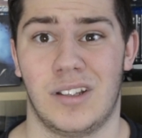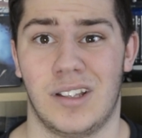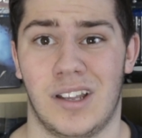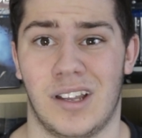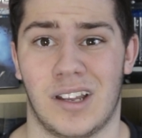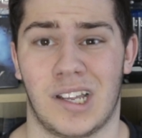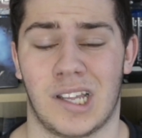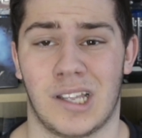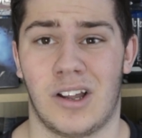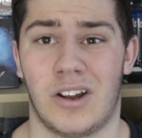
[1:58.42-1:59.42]
Ugh.
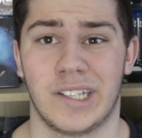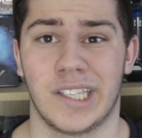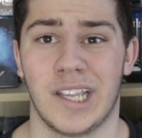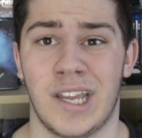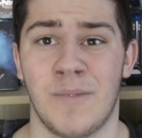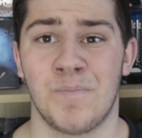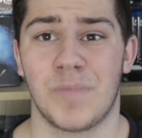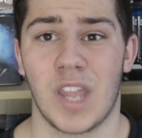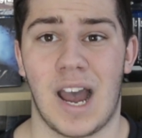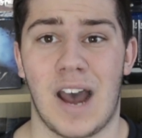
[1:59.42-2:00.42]
Honestly,
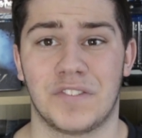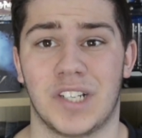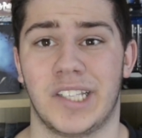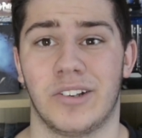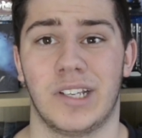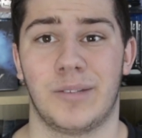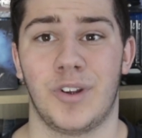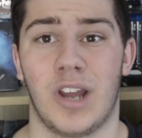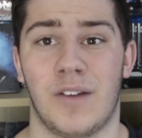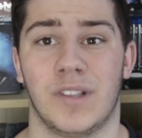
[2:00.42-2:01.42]
after I saw this
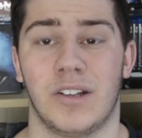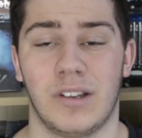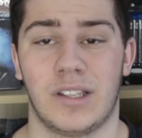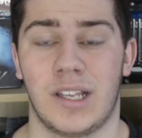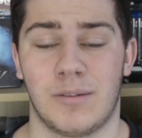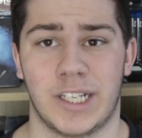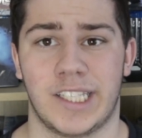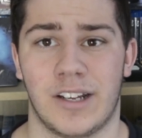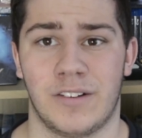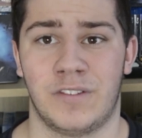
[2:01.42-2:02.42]
movie, I'm literally thinking to
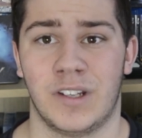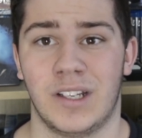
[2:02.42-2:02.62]
myself,